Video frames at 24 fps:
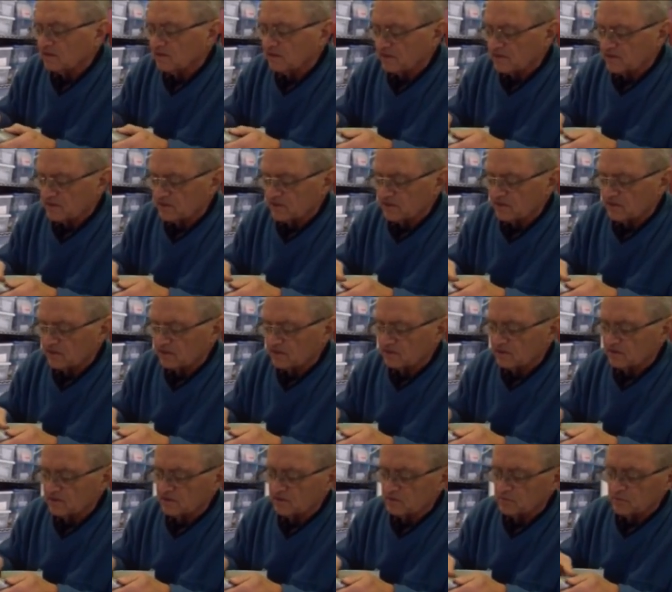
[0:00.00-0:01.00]
That's getting
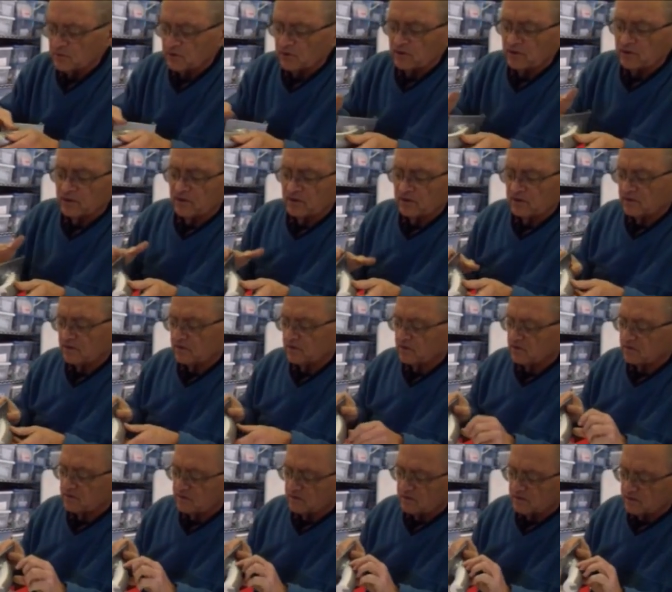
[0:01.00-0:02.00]
a little more
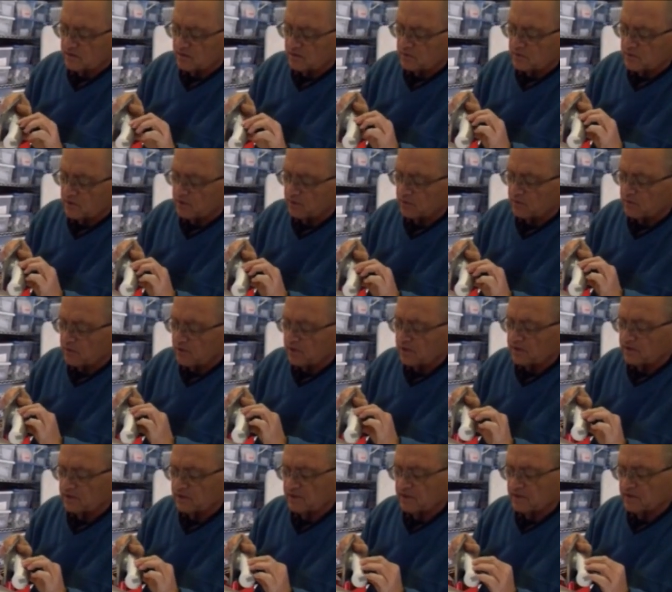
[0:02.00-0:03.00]

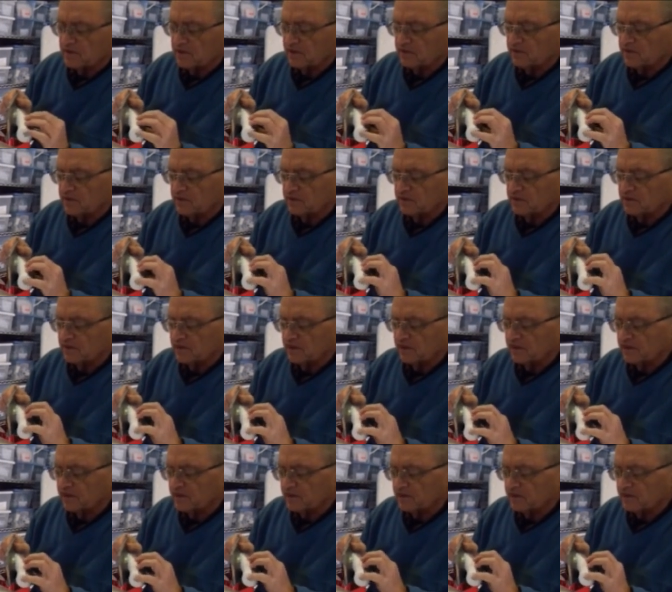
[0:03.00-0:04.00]
wrinkly than I really
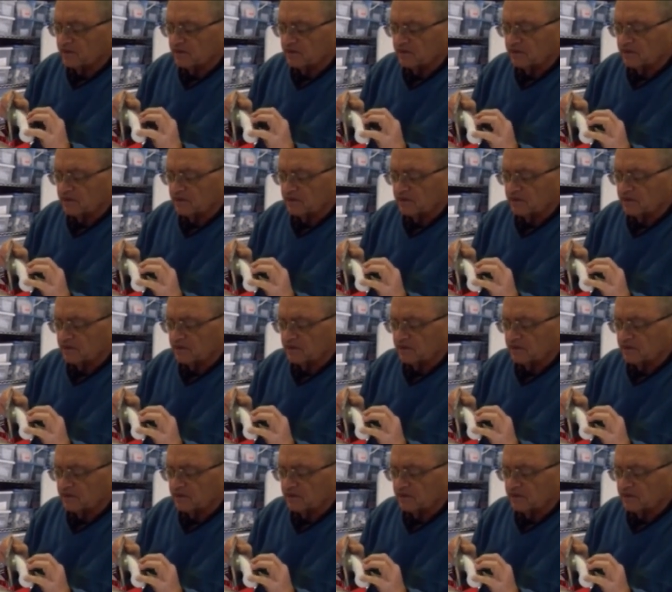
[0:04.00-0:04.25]
like.